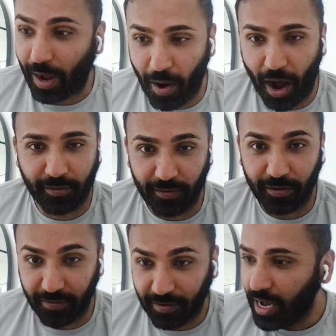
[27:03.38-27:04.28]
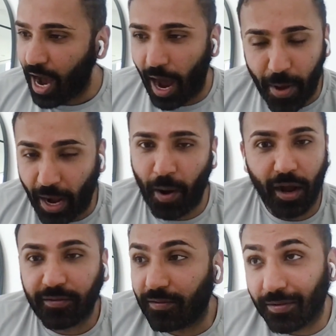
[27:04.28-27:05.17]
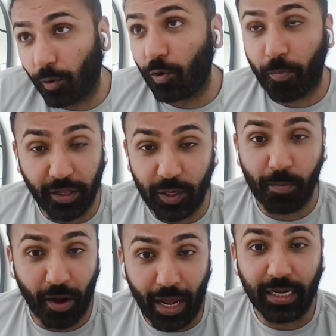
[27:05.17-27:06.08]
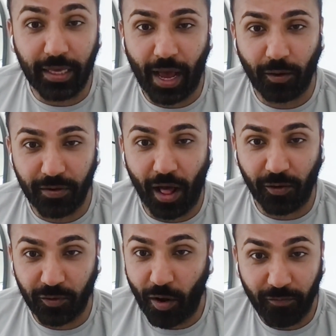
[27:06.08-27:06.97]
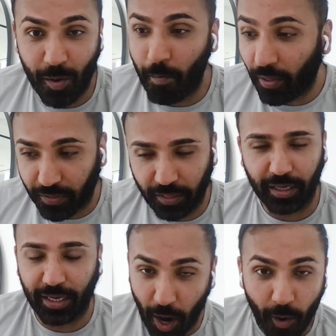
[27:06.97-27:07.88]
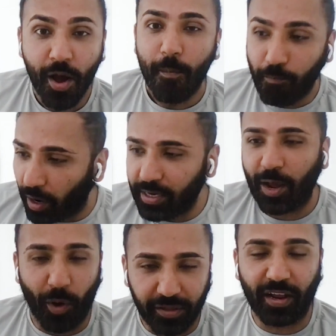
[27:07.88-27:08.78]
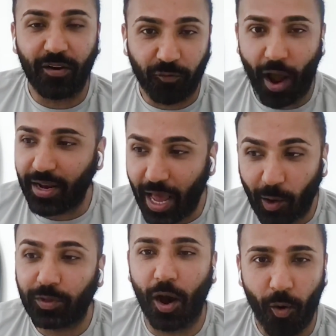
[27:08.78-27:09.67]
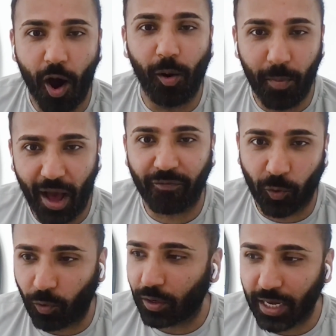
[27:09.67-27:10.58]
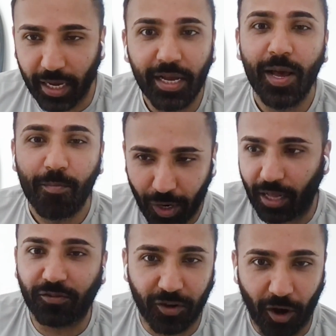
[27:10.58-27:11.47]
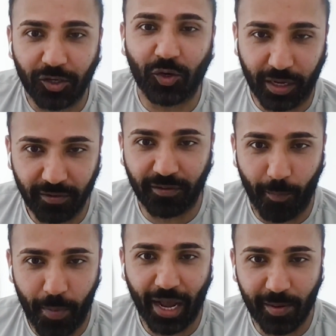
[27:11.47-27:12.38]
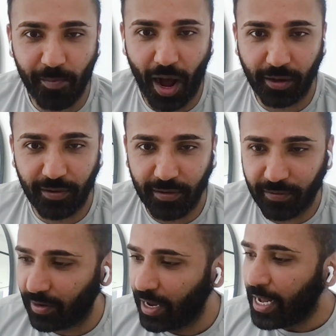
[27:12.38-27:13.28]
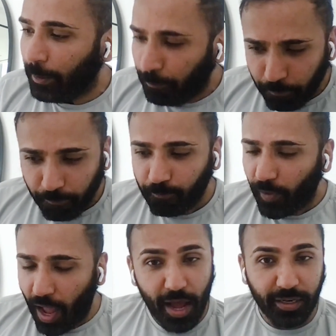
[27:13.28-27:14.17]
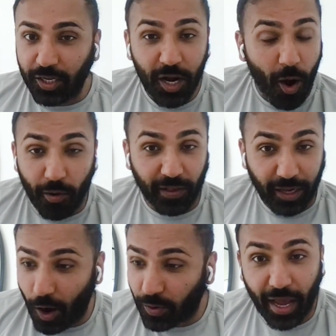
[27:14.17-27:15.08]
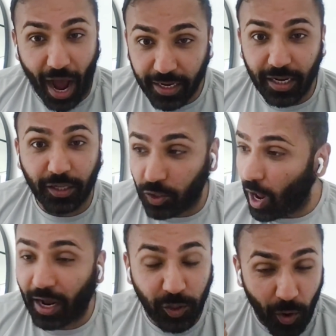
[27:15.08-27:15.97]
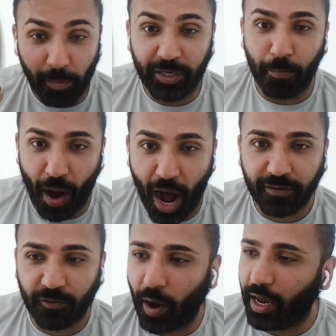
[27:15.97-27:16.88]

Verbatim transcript: pack boxes. I packed boxes until we were probably doing about $80,000 in revenue a month. Like, you know, Monday, Wednesday, and Friday, I would go home after working, put on Star Trek and start packing boxes. And you know, I was like, okay, I I knew how much a box